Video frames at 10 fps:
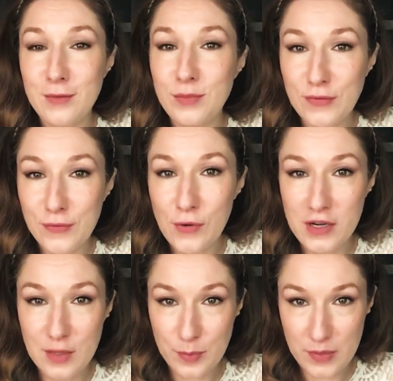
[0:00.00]
that before
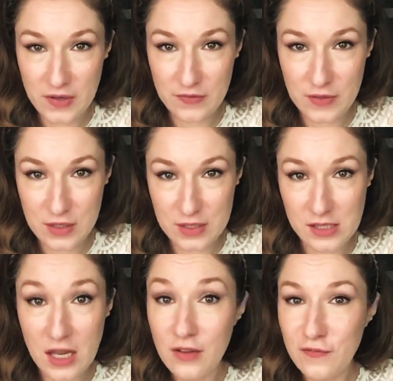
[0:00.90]
in a
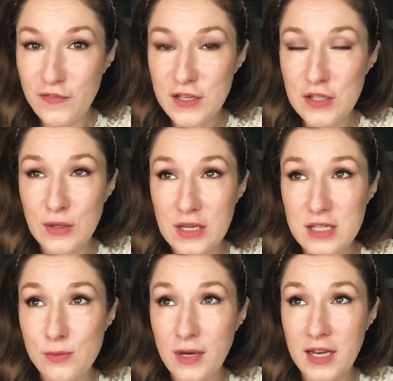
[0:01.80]
previous video,
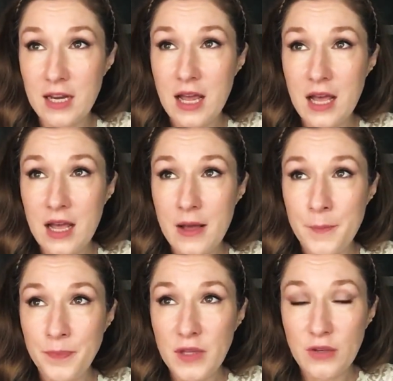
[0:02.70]
is when
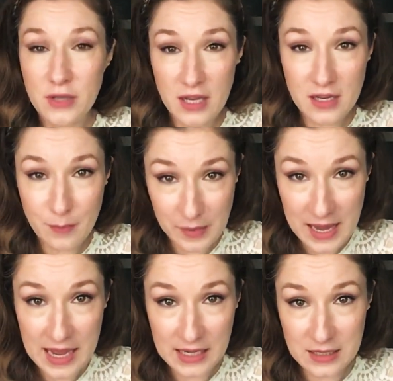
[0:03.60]
you're in a
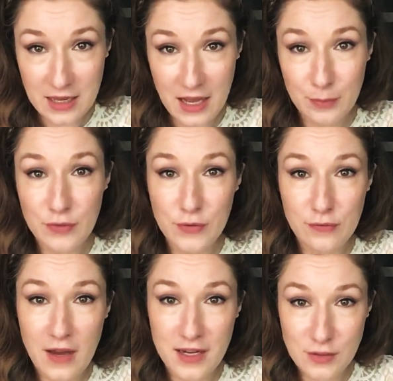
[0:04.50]
plane and before
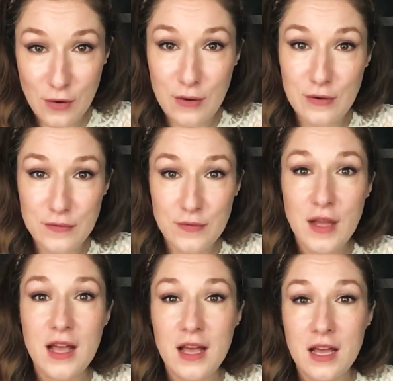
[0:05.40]
flight off,
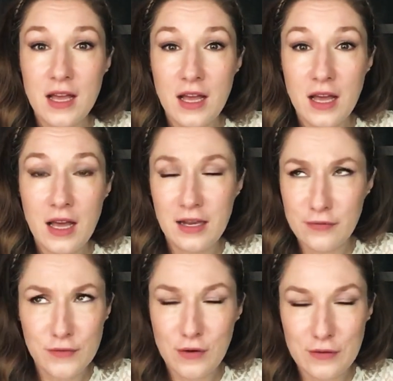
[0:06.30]
a
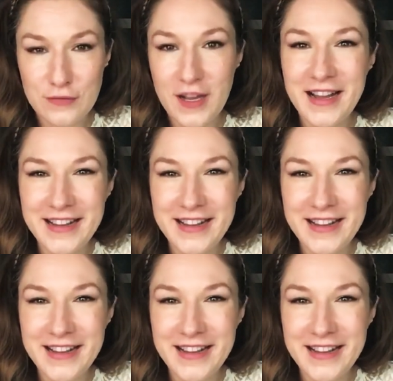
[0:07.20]
lift off,